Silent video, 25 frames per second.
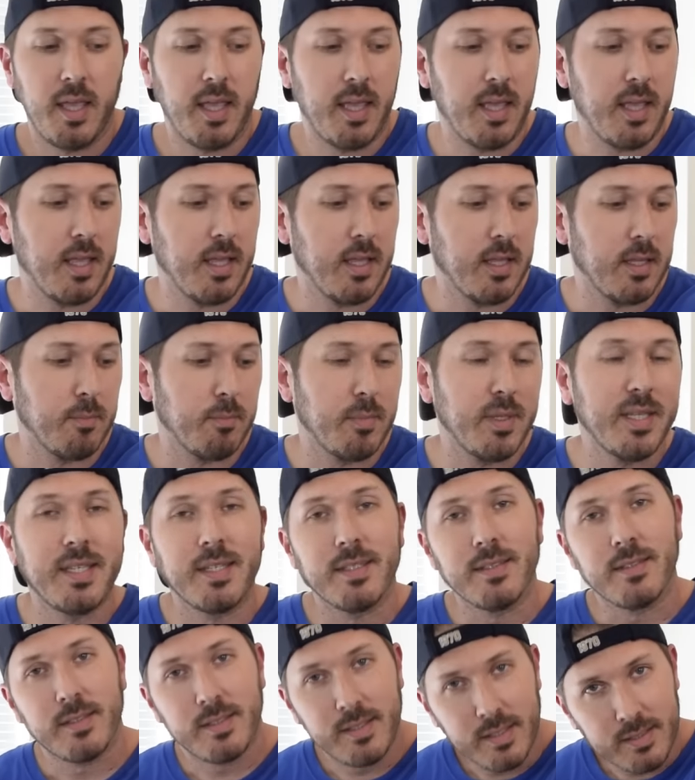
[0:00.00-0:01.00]
and be
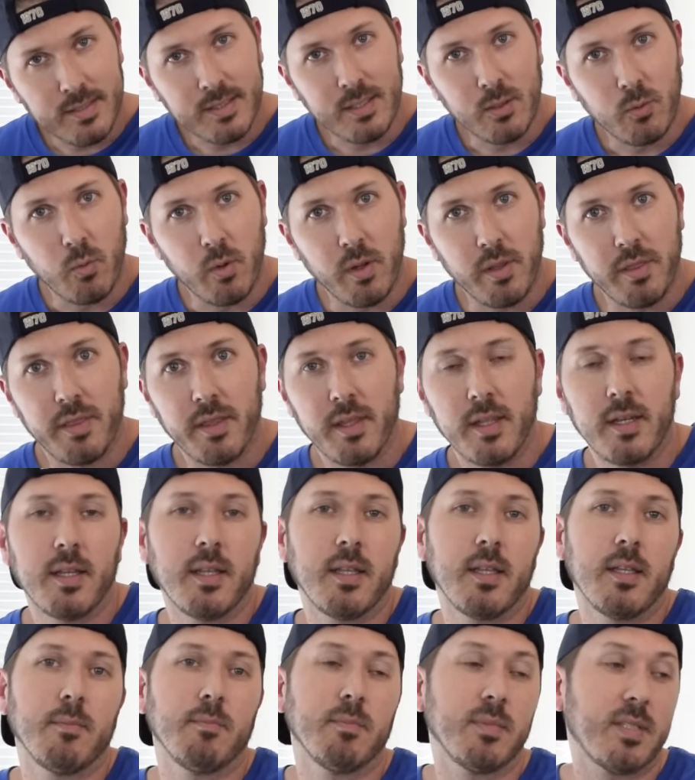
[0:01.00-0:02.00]
consistent with it
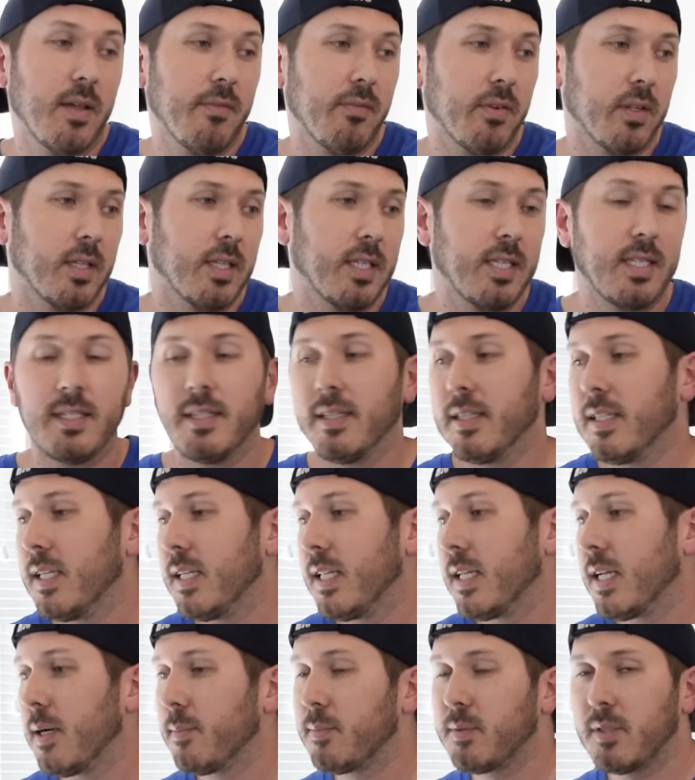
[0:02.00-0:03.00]
and definitely
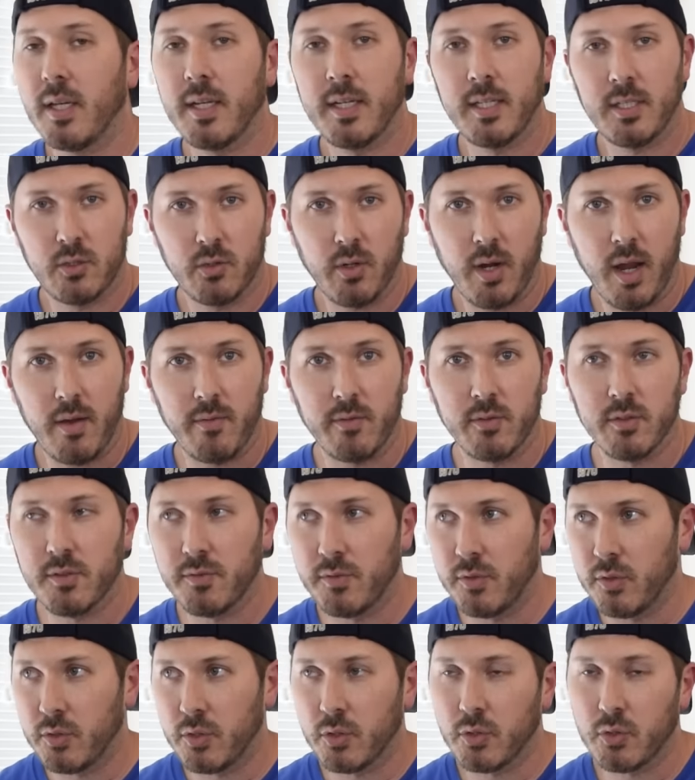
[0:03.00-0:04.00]
leading up to any travels,
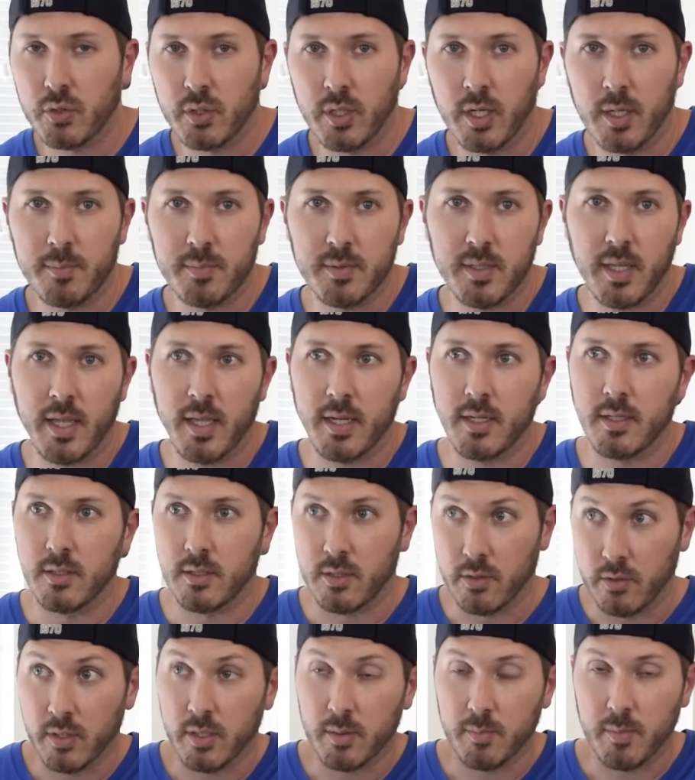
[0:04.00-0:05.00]
future trips, and
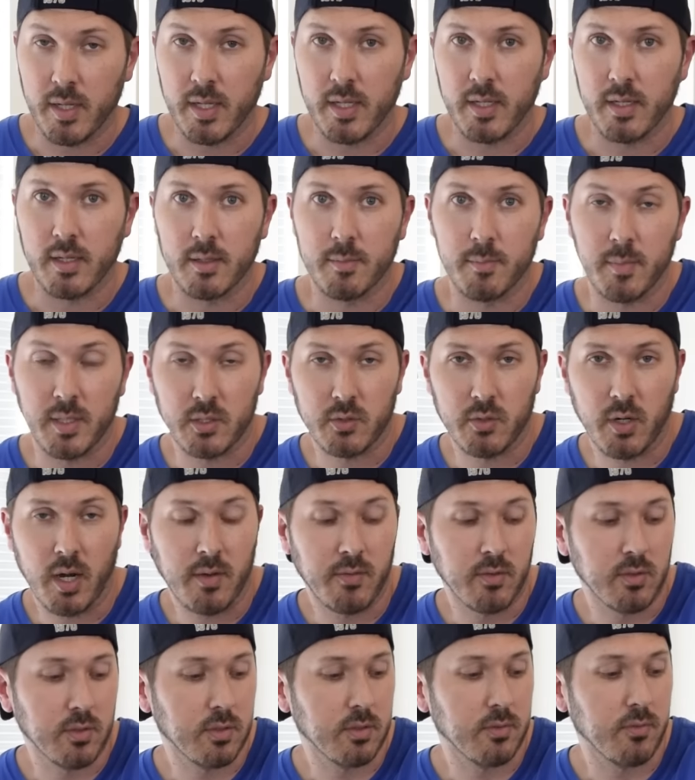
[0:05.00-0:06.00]
during my, uh, my
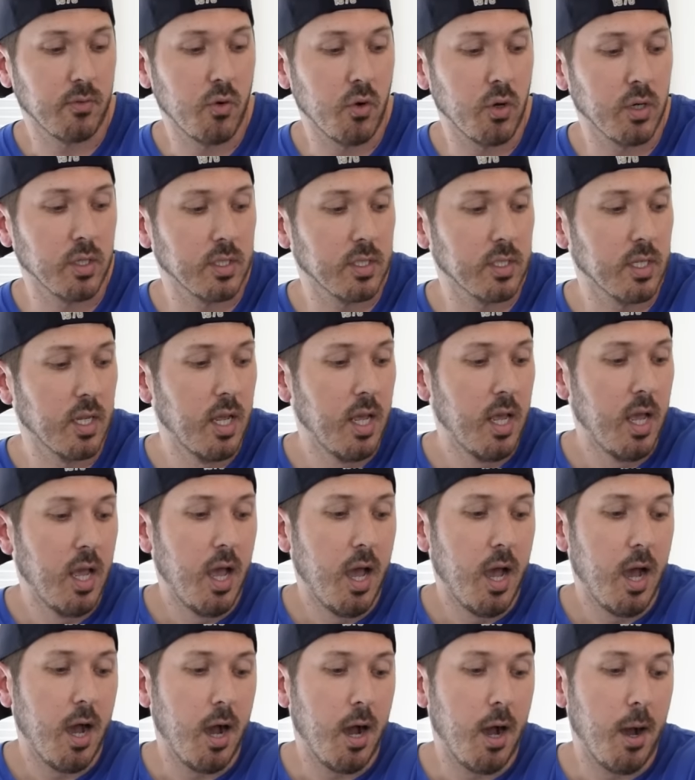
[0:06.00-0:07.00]
travels of course.
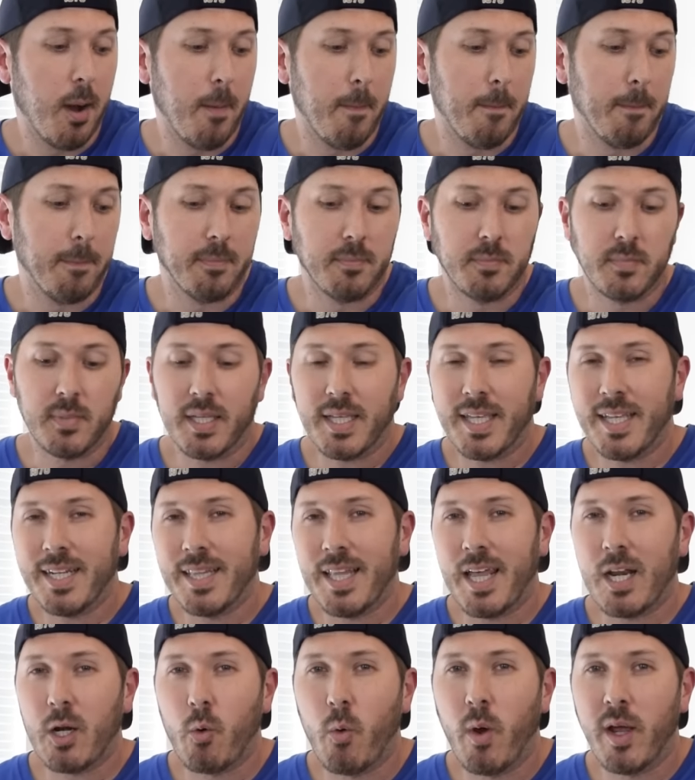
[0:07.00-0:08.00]
Um, I get a
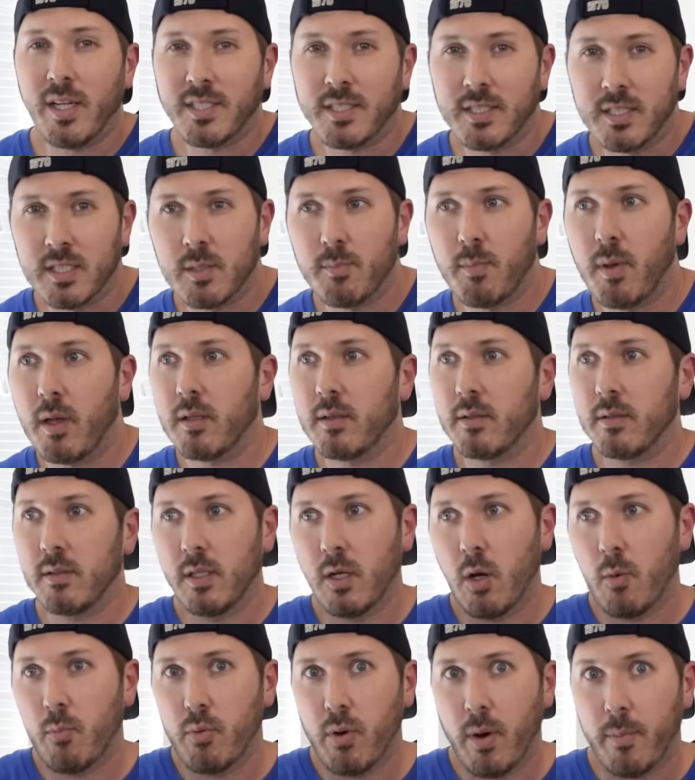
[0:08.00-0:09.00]
lot of questions about
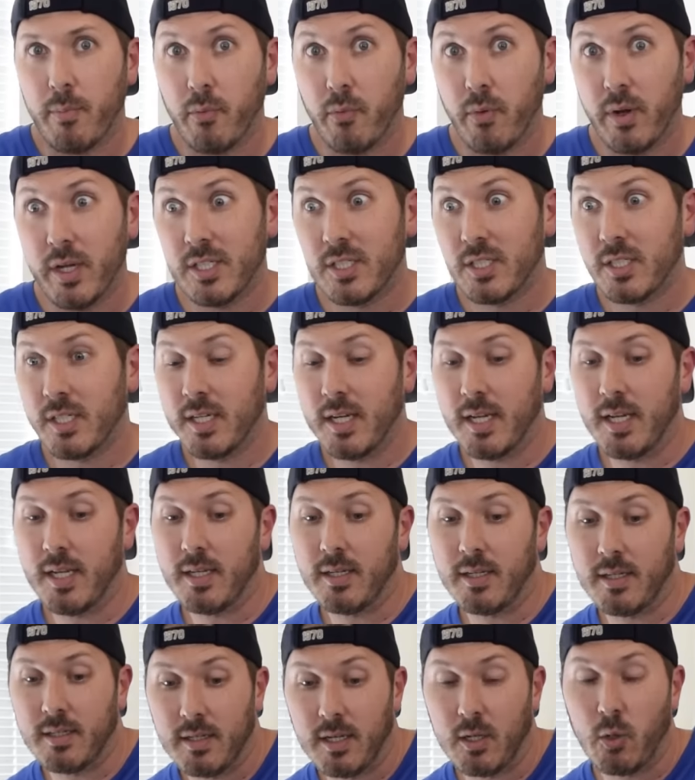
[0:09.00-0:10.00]
you know preparation
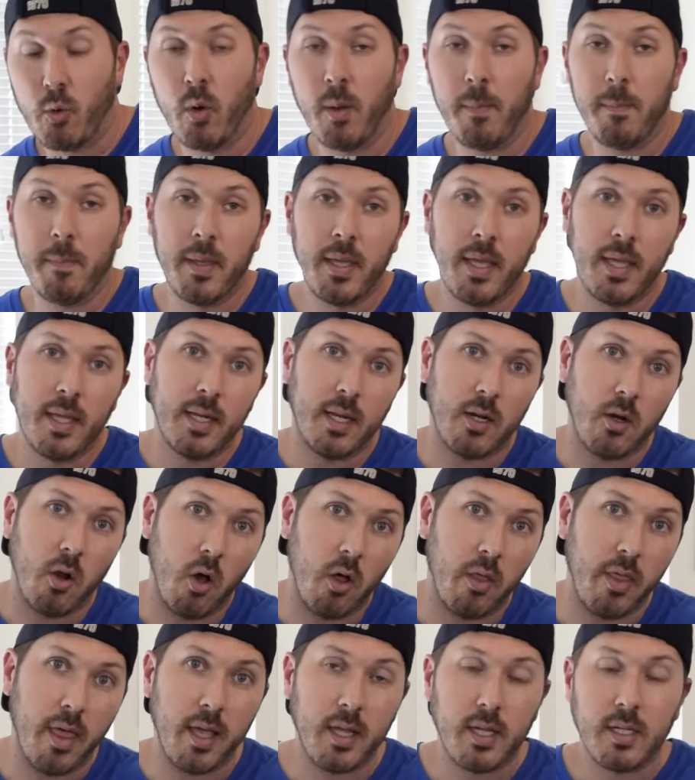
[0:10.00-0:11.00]
and equipment and
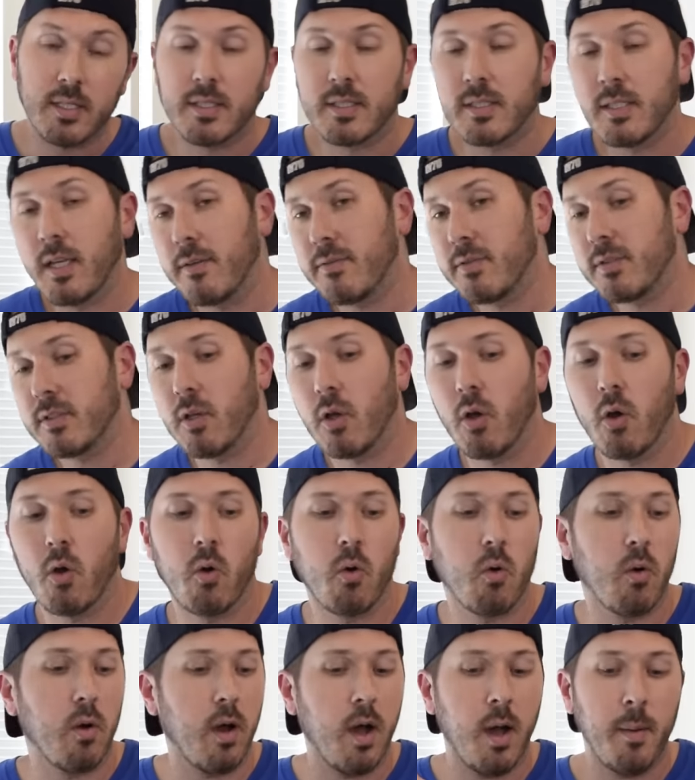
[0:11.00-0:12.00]
all that good stuff,
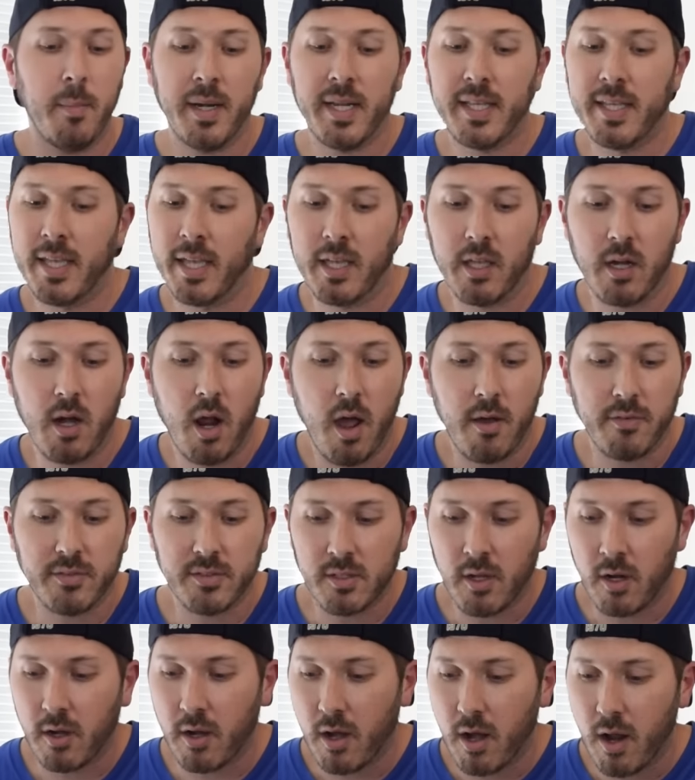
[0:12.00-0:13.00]
so I'm going to kick it off,
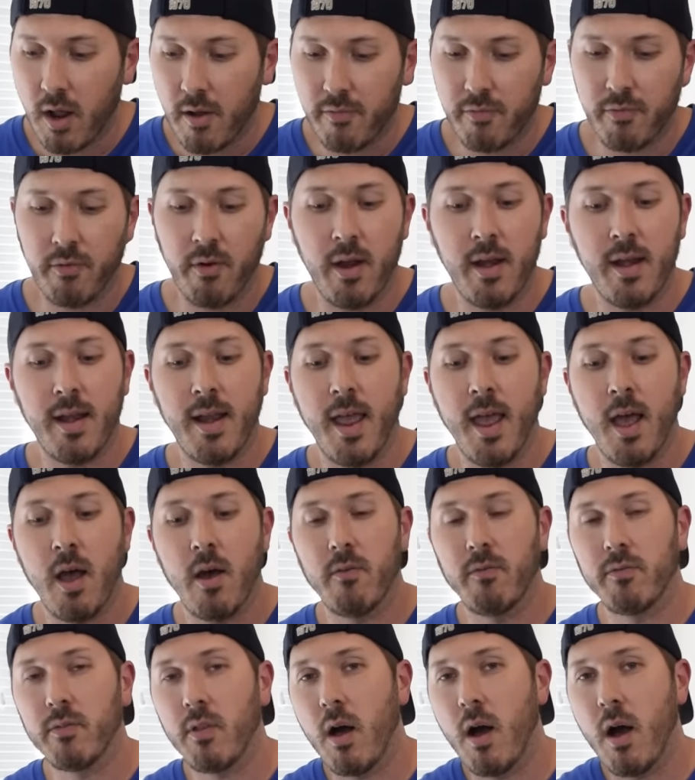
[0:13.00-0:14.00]
start it off right
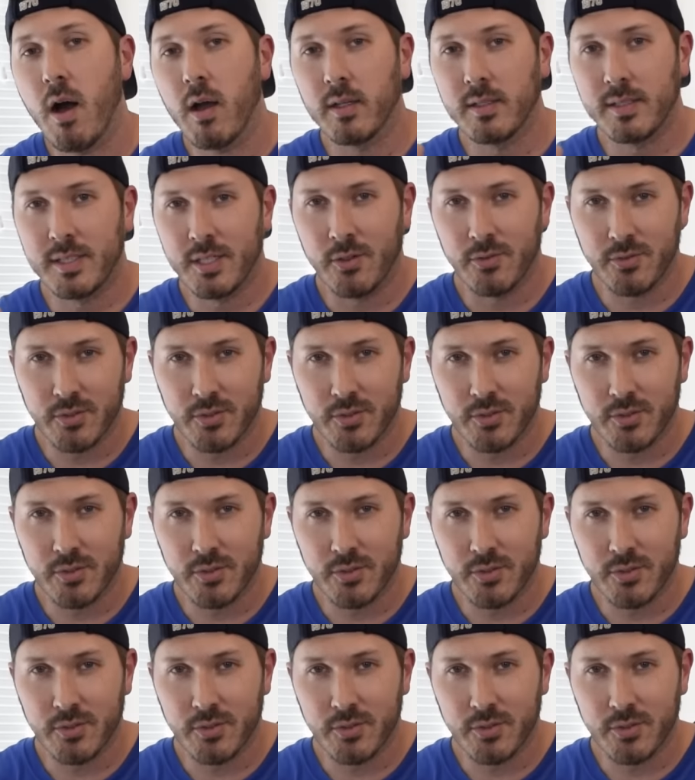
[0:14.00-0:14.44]
now, vlog